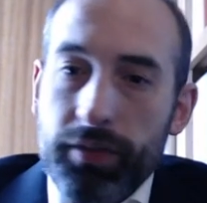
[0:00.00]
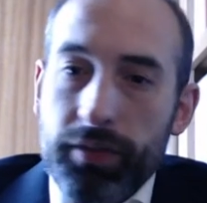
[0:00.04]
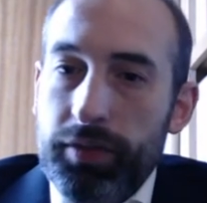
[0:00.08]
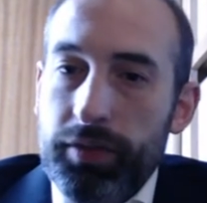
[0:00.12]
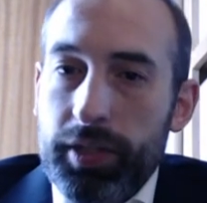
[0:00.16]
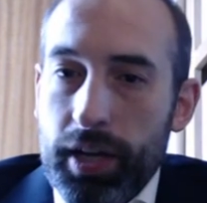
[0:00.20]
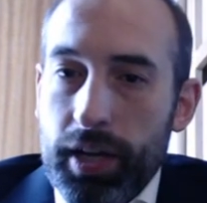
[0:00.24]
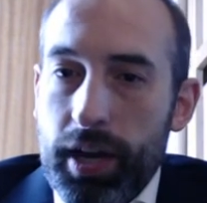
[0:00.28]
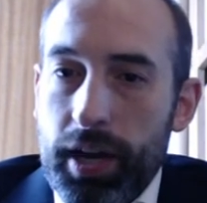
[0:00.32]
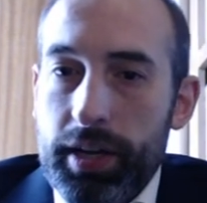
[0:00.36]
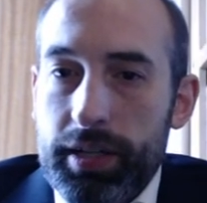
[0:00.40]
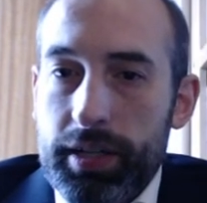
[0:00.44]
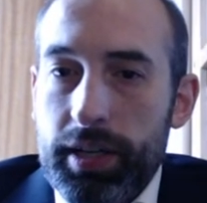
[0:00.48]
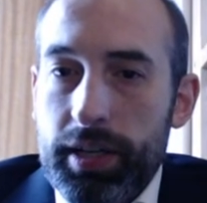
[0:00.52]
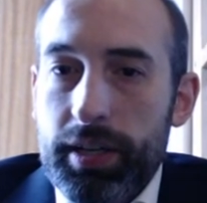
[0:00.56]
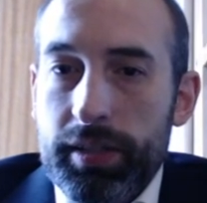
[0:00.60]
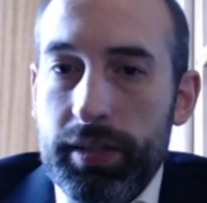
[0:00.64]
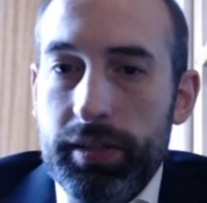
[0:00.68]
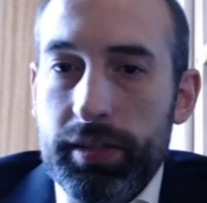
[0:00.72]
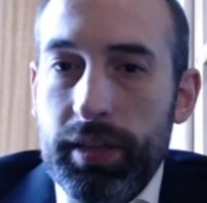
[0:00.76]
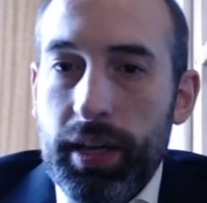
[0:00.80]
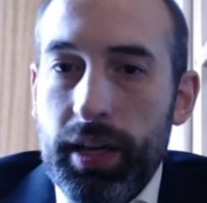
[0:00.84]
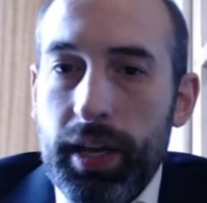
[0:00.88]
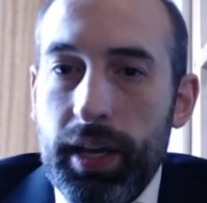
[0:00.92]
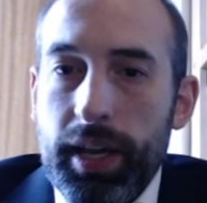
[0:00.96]

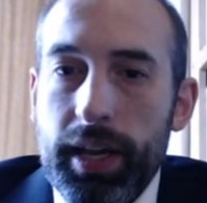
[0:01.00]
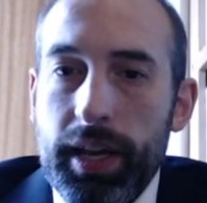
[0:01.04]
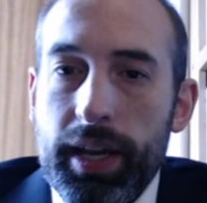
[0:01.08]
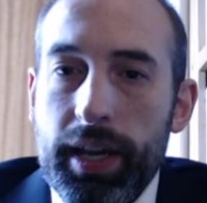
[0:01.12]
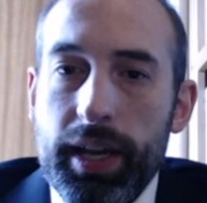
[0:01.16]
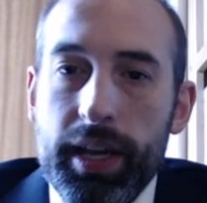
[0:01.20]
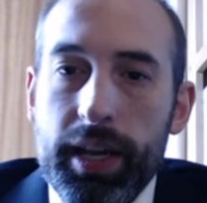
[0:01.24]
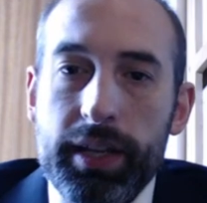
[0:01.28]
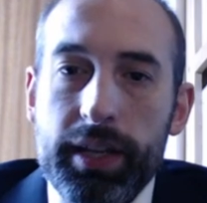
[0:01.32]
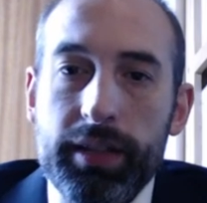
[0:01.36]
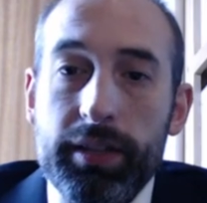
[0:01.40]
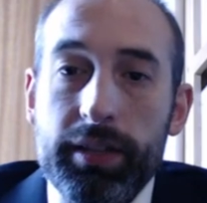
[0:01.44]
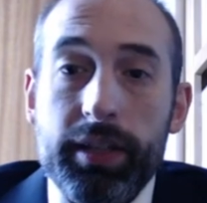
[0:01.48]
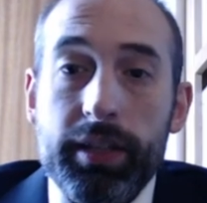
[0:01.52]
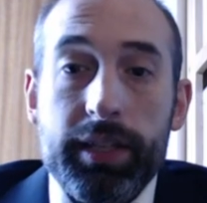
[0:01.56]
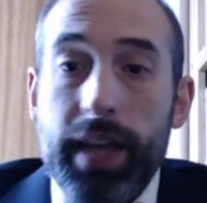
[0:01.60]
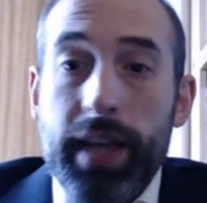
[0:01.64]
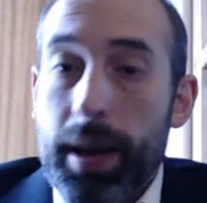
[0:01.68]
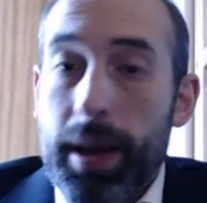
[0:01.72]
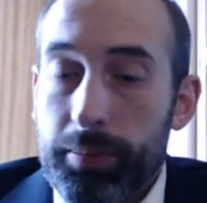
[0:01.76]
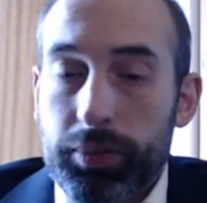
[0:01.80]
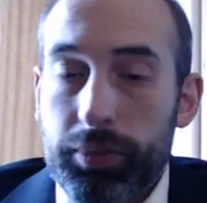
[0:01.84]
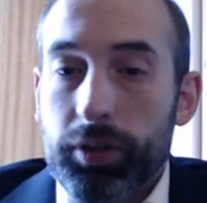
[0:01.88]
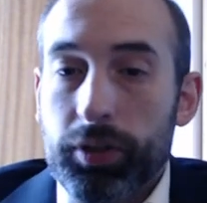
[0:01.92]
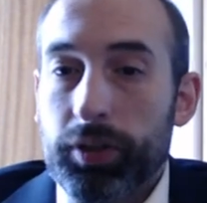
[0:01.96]
churches in the
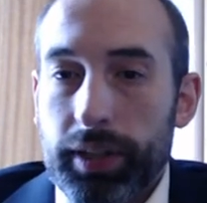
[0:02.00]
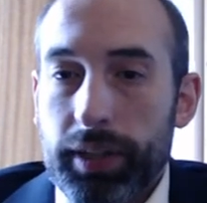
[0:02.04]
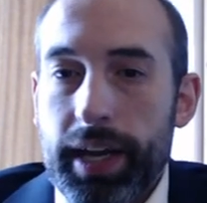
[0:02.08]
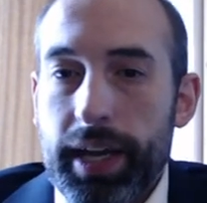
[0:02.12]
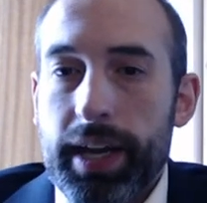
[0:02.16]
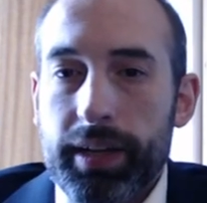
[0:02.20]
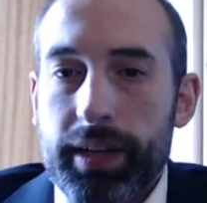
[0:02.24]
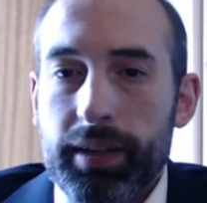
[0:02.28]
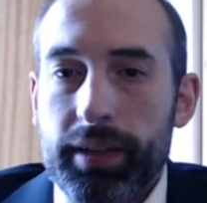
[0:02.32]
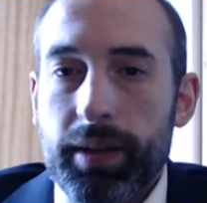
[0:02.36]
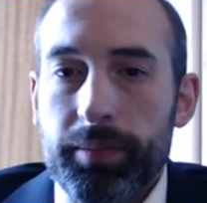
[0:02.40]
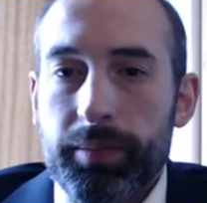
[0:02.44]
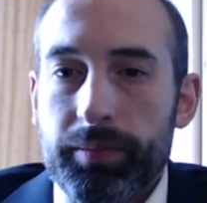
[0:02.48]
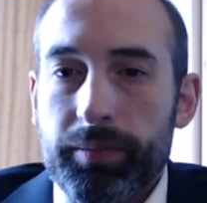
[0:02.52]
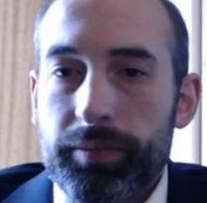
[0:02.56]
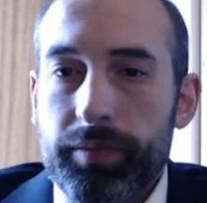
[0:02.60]
temporal kingdom